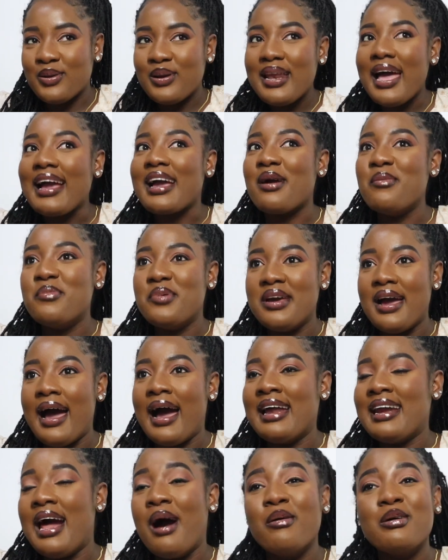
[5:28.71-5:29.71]
Not like a bit
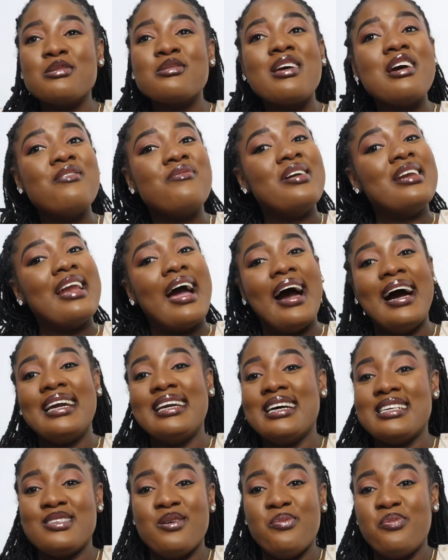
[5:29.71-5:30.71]
hard, I was not even
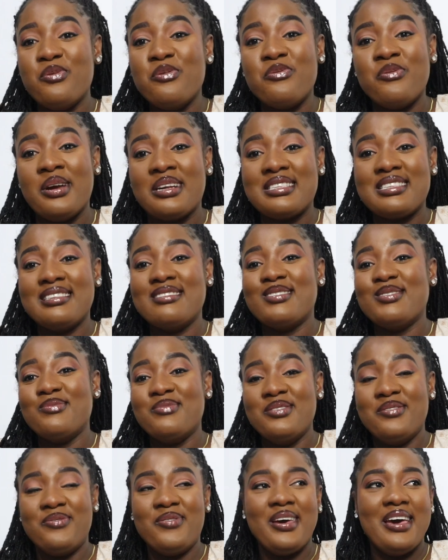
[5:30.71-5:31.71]
hard as a perfect, to
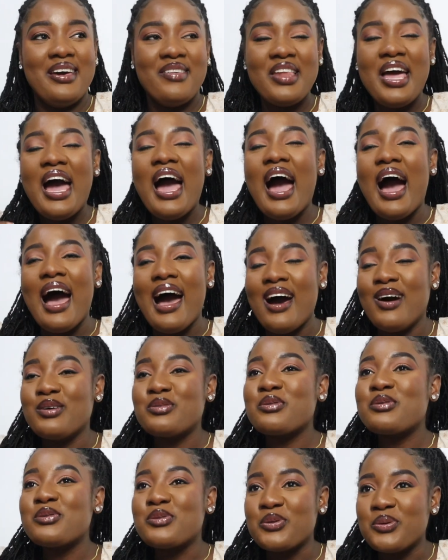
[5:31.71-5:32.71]
be fair. I
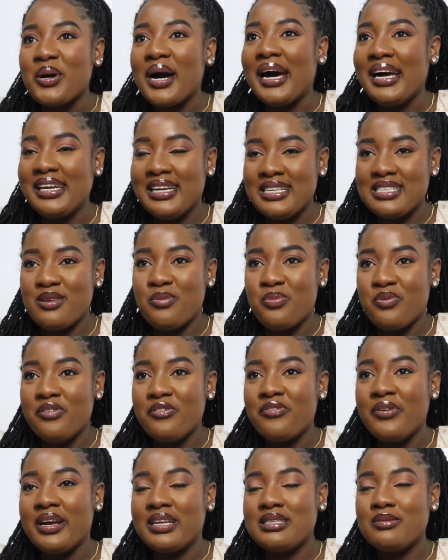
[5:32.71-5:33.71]
was not so hard as a
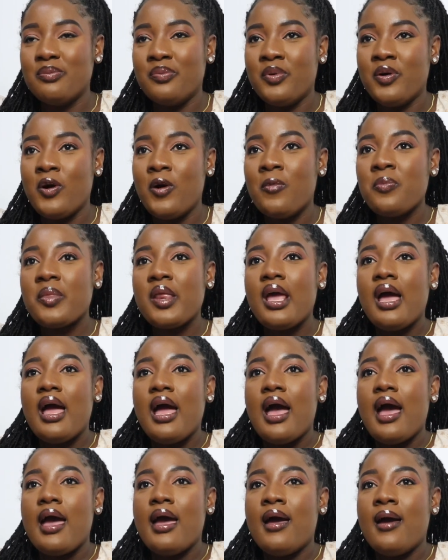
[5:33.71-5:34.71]
perfect, but
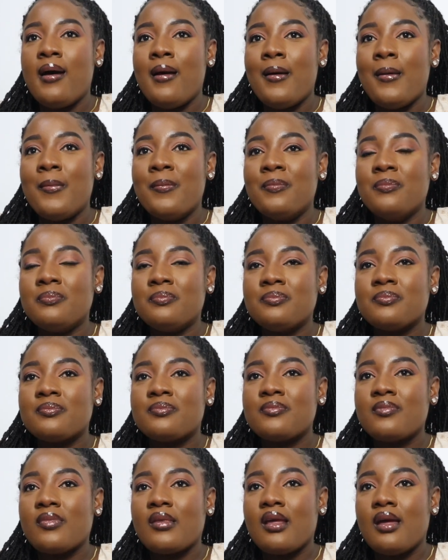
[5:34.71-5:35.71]

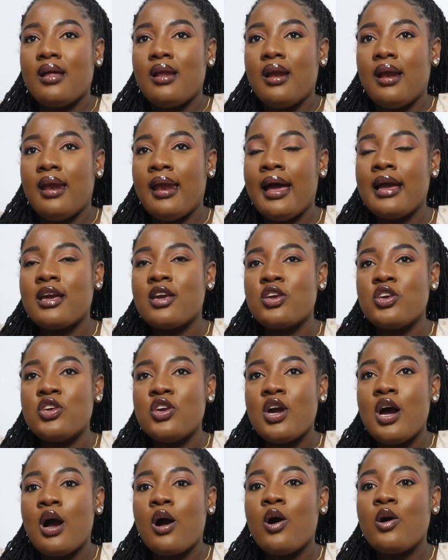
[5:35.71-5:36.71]
like,
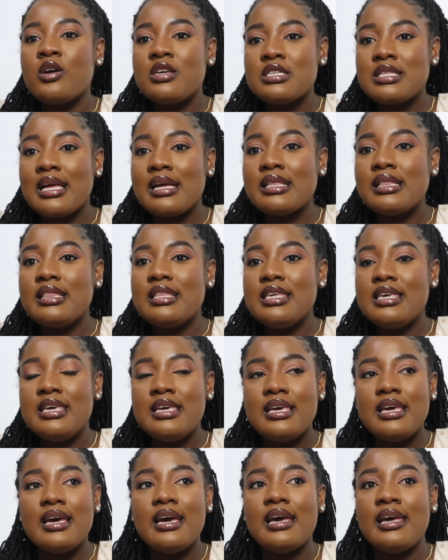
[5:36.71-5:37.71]
you are
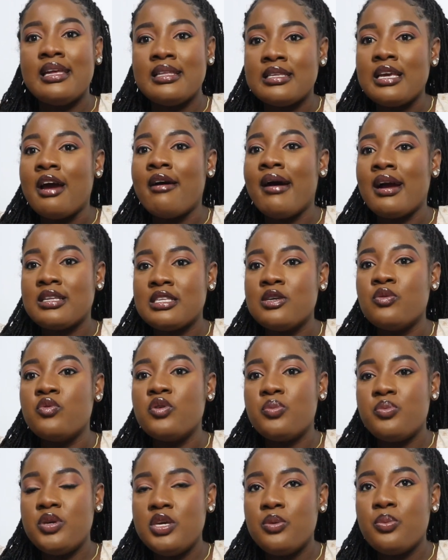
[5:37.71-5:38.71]
constantly interacting
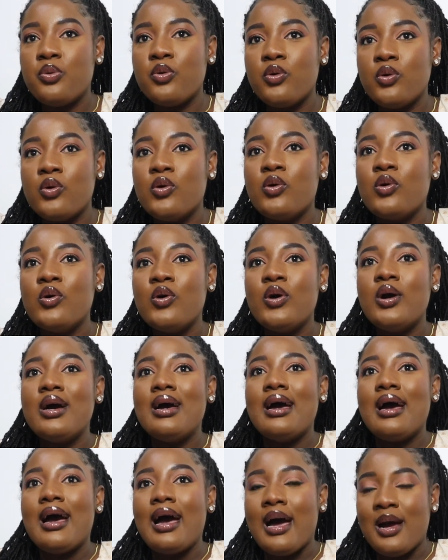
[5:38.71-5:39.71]
with people
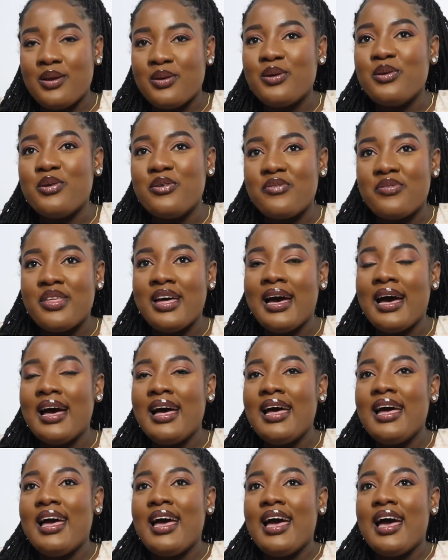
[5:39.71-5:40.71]
and all of that.